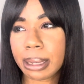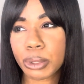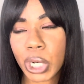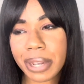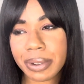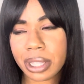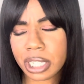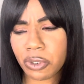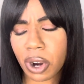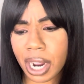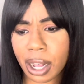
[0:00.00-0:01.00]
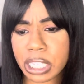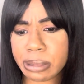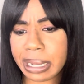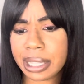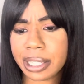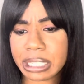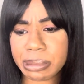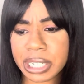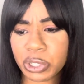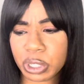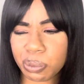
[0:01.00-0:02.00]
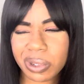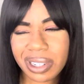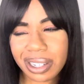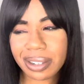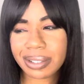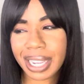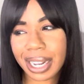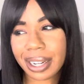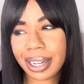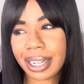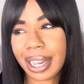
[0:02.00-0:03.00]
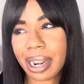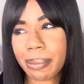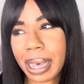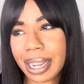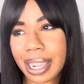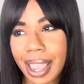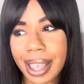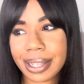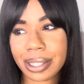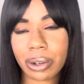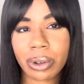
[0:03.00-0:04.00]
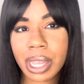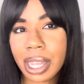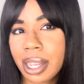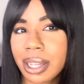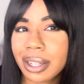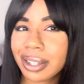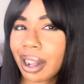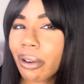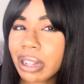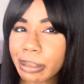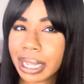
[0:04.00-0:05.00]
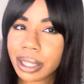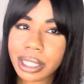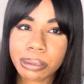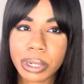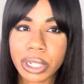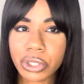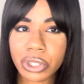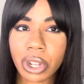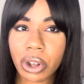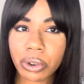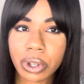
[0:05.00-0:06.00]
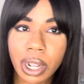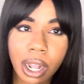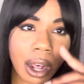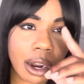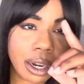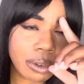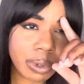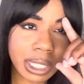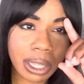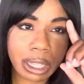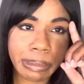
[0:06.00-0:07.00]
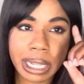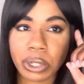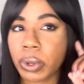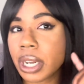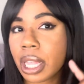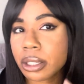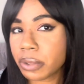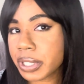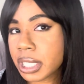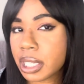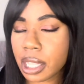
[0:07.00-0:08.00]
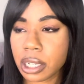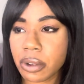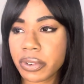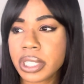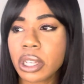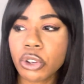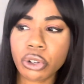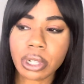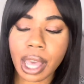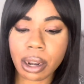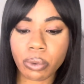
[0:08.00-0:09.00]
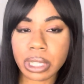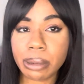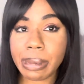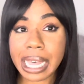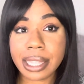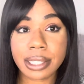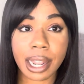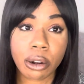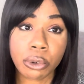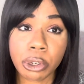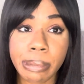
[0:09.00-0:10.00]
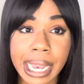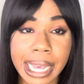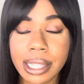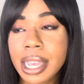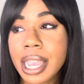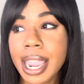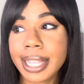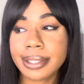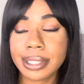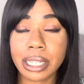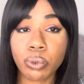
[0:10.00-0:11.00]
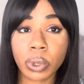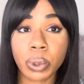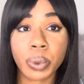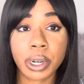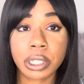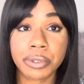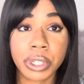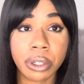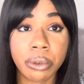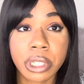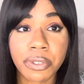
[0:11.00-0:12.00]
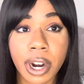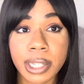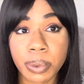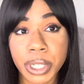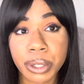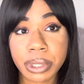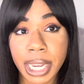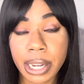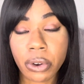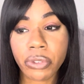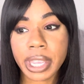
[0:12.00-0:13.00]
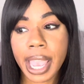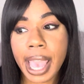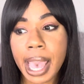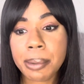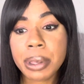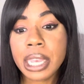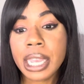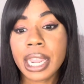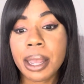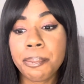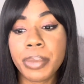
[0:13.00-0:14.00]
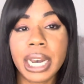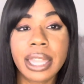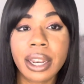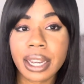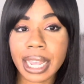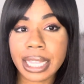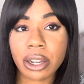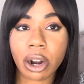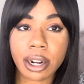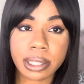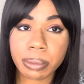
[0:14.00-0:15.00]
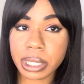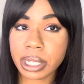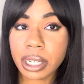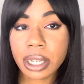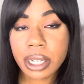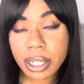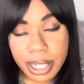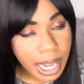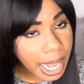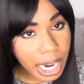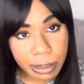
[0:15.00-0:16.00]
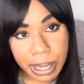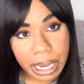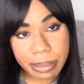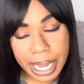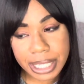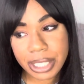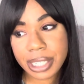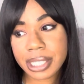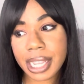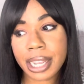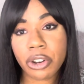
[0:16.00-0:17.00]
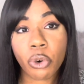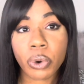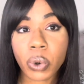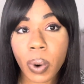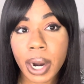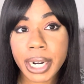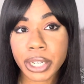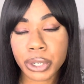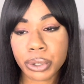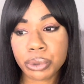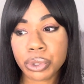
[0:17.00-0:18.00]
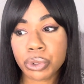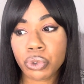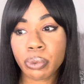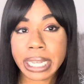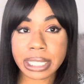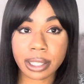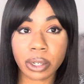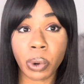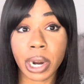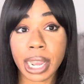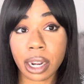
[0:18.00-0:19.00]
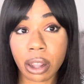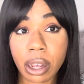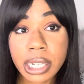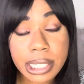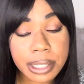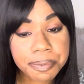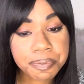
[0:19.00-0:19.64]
I'm driving this far out to make this much, which, well, technically I gotta buy the gas, so I only make this much, you know. I really only make $20 or $15 off of it. So you just gotta really balance it out, do the math, and see what works for you as far as what you take on the app. But other than that, there are some really good higher paying batches that don't require you to basically work at a loss.